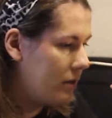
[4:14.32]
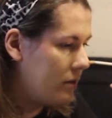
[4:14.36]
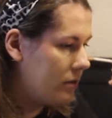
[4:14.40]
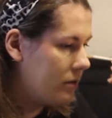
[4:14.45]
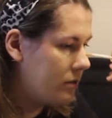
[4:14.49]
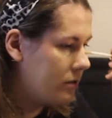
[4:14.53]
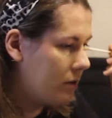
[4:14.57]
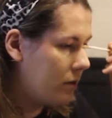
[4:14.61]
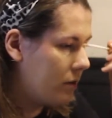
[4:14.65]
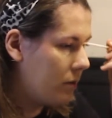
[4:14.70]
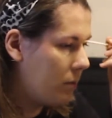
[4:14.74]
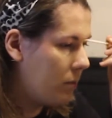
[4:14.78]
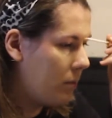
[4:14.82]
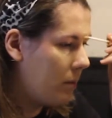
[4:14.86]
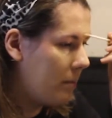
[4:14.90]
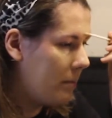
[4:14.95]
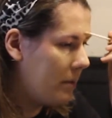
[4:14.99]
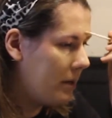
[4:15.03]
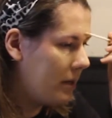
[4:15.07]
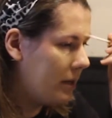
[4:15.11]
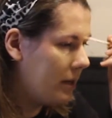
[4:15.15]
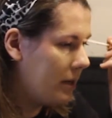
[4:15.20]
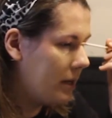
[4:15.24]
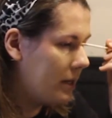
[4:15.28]
so the
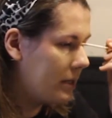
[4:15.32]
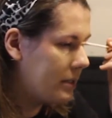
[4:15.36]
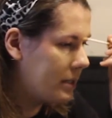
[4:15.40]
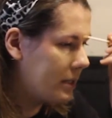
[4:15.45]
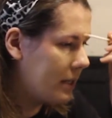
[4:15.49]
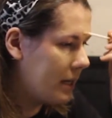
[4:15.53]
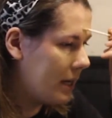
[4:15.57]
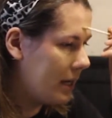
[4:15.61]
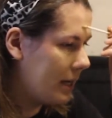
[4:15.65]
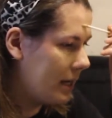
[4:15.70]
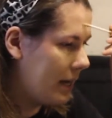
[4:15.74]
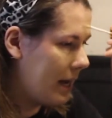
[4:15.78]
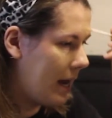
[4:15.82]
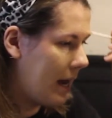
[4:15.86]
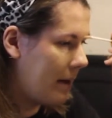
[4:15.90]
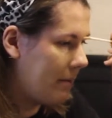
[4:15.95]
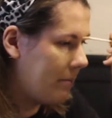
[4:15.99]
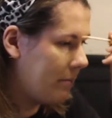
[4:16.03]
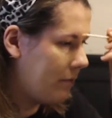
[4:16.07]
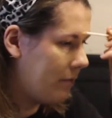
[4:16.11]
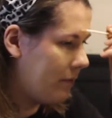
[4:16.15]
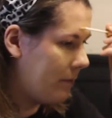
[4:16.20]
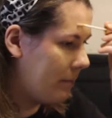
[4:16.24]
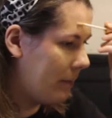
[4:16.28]
woman gets
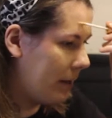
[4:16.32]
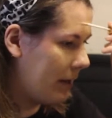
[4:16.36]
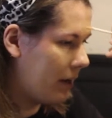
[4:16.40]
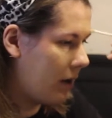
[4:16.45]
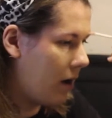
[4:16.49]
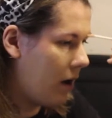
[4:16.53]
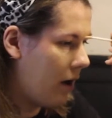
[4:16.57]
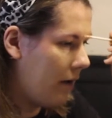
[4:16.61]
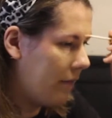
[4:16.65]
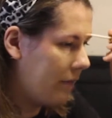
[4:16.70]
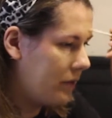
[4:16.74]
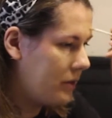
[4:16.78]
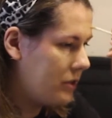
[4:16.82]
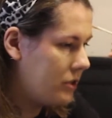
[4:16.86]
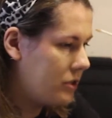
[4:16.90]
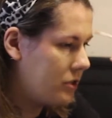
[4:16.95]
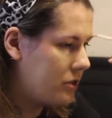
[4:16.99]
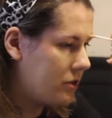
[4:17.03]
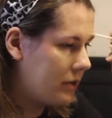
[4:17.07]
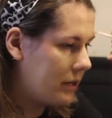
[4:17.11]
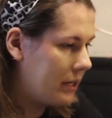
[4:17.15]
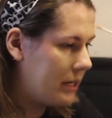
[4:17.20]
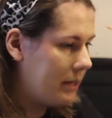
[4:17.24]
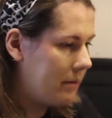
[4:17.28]
kidnapped from like off the
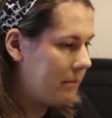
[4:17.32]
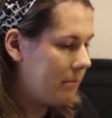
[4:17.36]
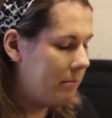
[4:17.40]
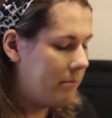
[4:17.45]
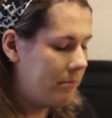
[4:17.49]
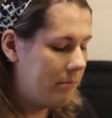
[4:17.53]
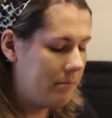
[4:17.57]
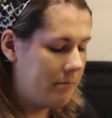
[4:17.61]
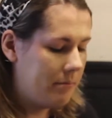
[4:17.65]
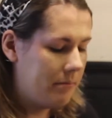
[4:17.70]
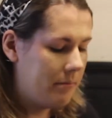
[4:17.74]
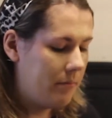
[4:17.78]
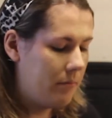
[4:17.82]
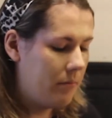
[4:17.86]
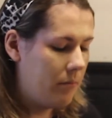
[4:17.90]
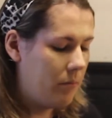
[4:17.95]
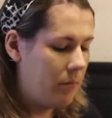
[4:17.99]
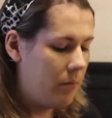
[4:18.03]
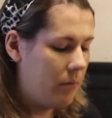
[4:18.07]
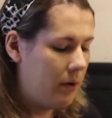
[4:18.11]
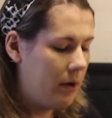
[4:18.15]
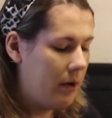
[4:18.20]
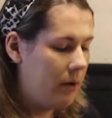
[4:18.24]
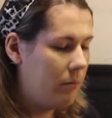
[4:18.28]
street,
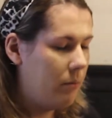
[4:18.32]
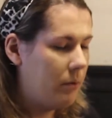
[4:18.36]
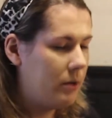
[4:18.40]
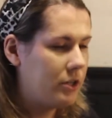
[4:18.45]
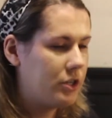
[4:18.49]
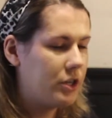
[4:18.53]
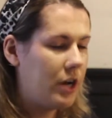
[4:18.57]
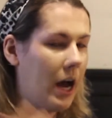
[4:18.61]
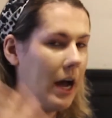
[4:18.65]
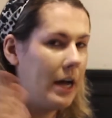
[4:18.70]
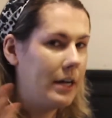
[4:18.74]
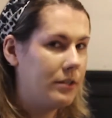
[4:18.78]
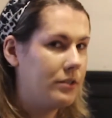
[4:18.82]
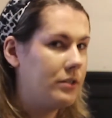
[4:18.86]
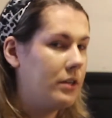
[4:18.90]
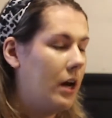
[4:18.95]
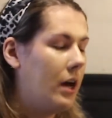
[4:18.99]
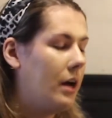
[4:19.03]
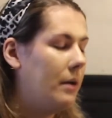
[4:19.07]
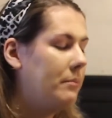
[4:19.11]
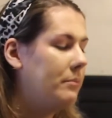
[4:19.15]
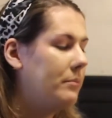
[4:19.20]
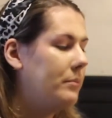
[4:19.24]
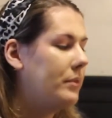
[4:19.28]
in which I
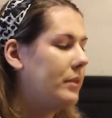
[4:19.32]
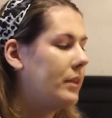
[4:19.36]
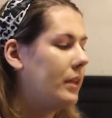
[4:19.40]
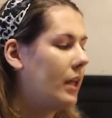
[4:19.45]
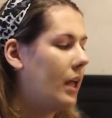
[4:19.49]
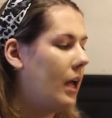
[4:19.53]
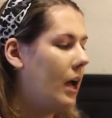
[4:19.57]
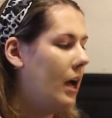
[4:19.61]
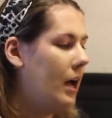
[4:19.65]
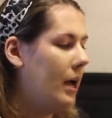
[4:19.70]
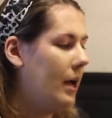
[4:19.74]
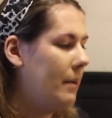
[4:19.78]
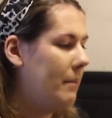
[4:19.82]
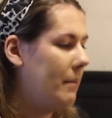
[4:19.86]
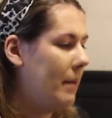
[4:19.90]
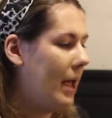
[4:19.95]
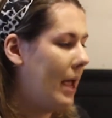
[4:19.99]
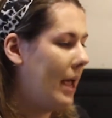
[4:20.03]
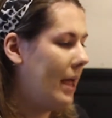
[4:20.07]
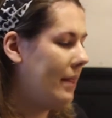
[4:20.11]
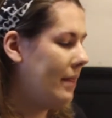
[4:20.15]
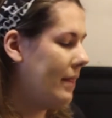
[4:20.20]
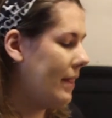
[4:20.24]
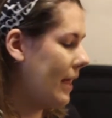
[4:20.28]
saw,
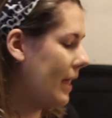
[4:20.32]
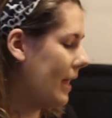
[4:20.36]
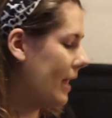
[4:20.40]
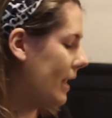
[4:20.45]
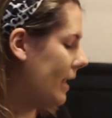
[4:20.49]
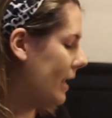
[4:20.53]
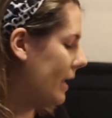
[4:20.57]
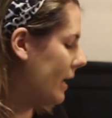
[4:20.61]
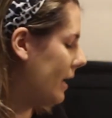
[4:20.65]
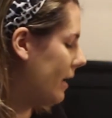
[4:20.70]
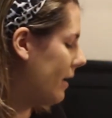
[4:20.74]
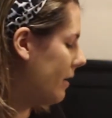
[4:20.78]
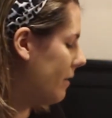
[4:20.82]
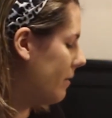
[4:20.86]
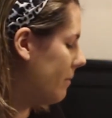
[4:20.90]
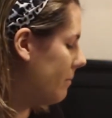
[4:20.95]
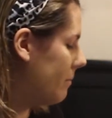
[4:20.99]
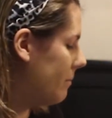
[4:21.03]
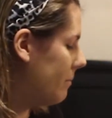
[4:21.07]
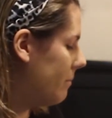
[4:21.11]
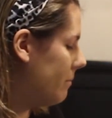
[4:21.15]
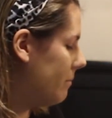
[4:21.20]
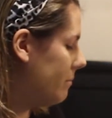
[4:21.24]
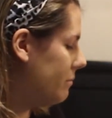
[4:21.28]
and they
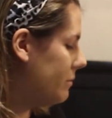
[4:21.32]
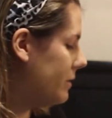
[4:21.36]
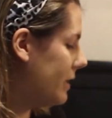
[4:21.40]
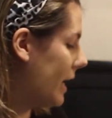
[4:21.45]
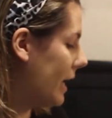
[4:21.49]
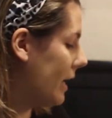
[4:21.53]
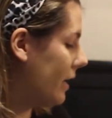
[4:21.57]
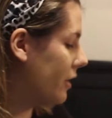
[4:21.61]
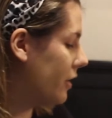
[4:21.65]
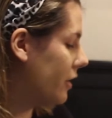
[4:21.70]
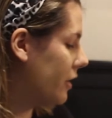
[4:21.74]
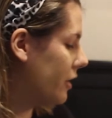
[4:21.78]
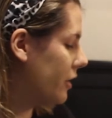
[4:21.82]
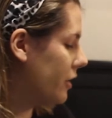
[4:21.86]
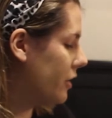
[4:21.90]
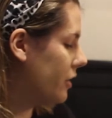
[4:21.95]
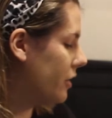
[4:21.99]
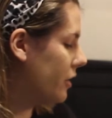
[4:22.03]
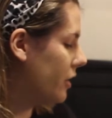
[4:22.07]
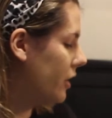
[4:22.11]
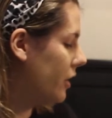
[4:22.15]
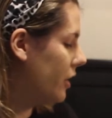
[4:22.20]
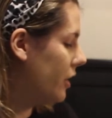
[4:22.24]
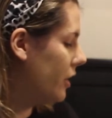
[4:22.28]
take
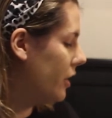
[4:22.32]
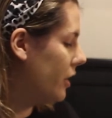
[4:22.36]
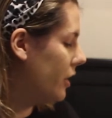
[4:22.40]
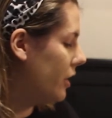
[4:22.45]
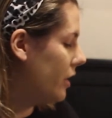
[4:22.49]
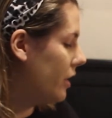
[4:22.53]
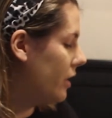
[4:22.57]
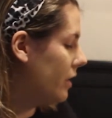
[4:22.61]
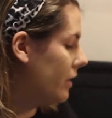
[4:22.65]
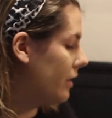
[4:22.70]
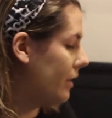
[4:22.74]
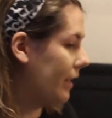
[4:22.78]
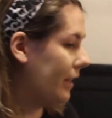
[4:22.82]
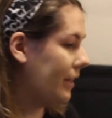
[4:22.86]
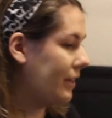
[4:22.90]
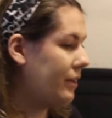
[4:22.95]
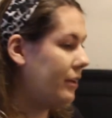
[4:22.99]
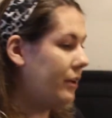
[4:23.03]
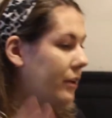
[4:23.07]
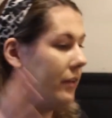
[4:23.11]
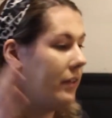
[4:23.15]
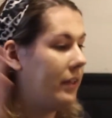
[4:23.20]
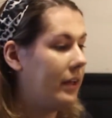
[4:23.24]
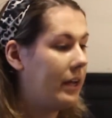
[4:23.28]
her, like,
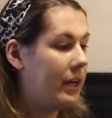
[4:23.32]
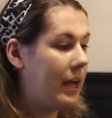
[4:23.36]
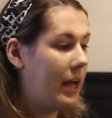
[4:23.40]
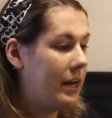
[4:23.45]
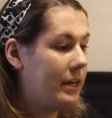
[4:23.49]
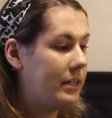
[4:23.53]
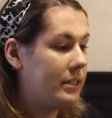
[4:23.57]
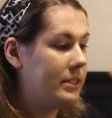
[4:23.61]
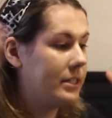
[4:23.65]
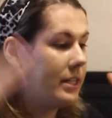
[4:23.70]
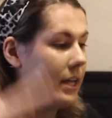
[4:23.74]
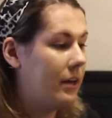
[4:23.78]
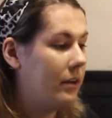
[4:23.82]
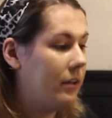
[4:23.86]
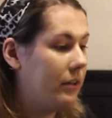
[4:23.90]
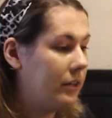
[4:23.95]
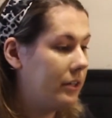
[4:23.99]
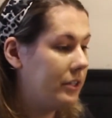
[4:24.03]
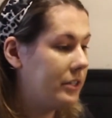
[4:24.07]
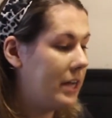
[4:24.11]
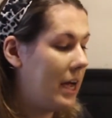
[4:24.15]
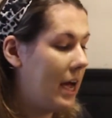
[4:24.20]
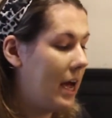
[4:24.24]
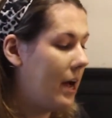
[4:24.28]
they kind of settle
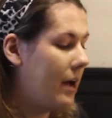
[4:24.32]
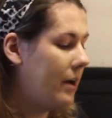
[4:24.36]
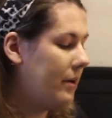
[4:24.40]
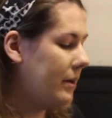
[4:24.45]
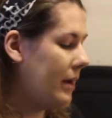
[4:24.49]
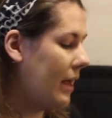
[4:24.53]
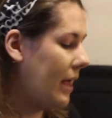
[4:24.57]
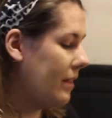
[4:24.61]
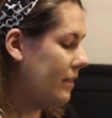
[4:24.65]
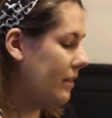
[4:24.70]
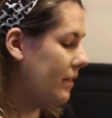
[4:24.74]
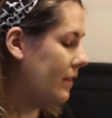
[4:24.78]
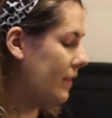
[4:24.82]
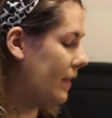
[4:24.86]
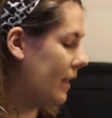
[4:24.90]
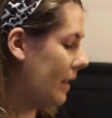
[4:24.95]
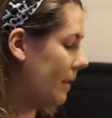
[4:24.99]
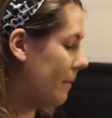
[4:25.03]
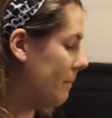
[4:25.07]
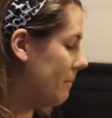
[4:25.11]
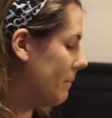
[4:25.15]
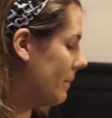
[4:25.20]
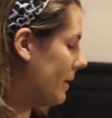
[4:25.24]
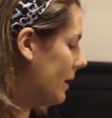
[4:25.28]
her down, and then
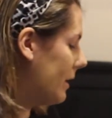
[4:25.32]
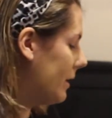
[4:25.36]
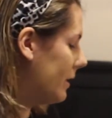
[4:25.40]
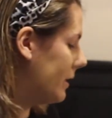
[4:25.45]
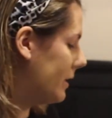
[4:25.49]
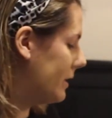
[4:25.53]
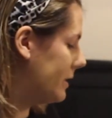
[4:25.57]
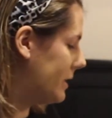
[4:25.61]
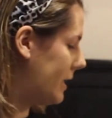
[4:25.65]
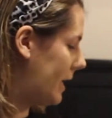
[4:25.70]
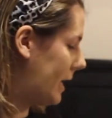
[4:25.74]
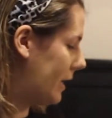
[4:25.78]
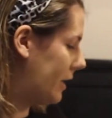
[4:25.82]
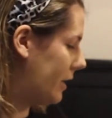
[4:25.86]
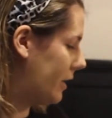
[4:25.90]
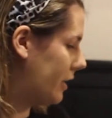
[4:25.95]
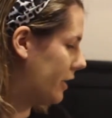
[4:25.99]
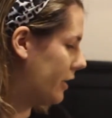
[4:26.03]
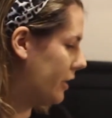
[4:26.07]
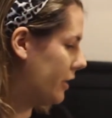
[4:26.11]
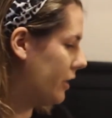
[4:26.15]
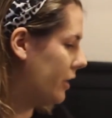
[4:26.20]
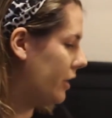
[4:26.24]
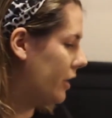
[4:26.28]
they immediately take
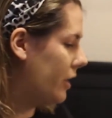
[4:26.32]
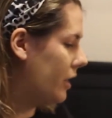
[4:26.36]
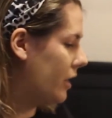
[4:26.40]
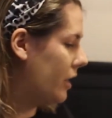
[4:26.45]
her.